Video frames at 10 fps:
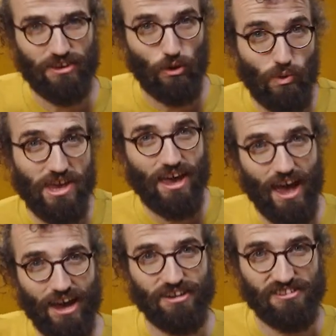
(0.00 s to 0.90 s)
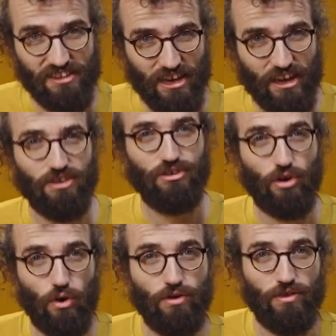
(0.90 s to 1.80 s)
that we can't see to
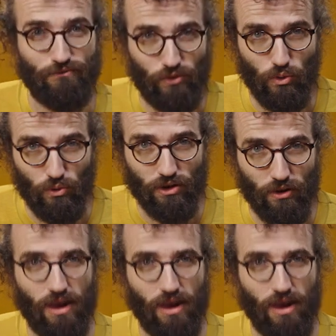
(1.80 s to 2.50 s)
cook the food.